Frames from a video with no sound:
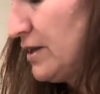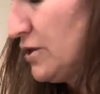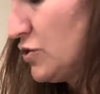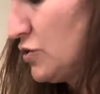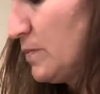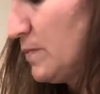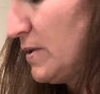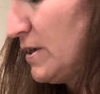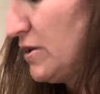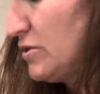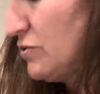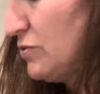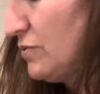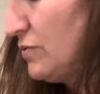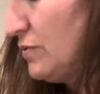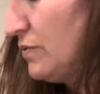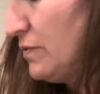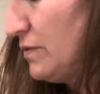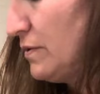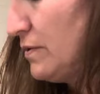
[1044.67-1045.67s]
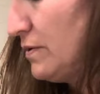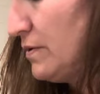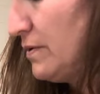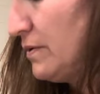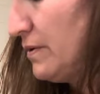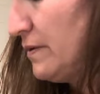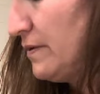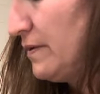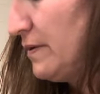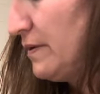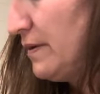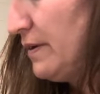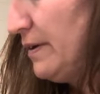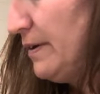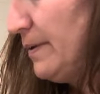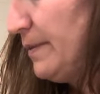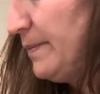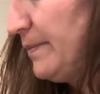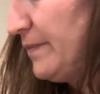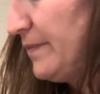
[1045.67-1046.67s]
So I'm going to do
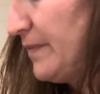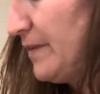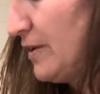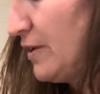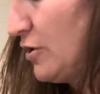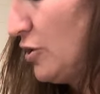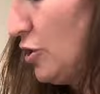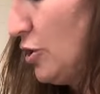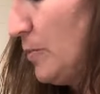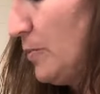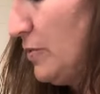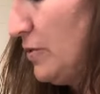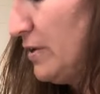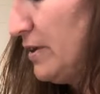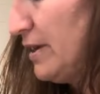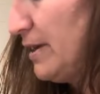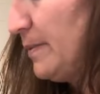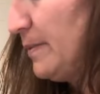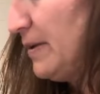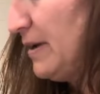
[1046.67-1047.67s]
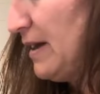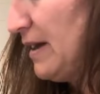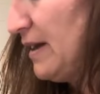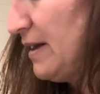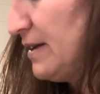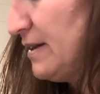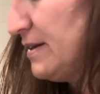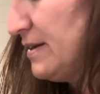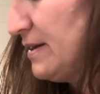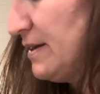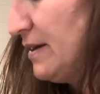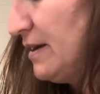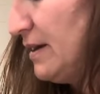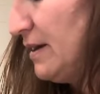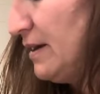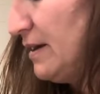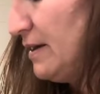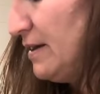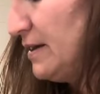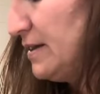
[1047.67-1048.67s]
the caramel, and I'm going to add
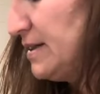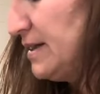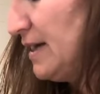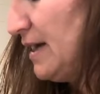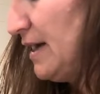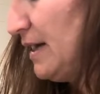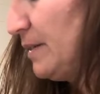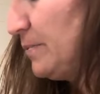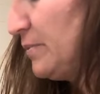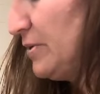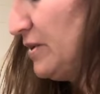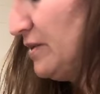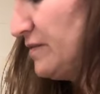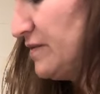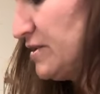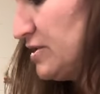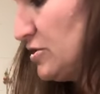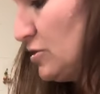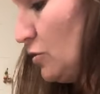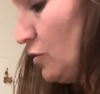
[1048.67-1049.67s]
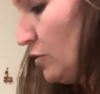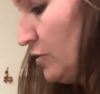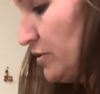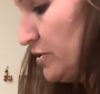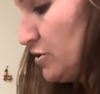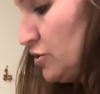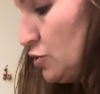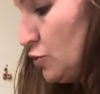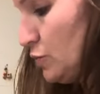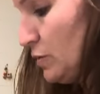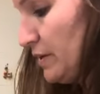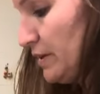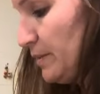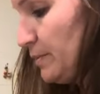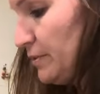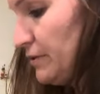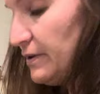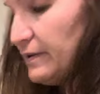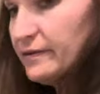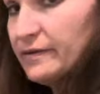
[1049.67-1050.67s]
a tad bit of salt to a
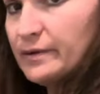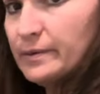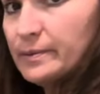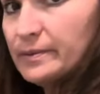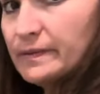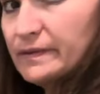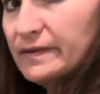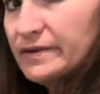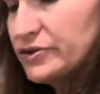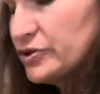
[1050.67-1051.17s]
couple of them, and I'll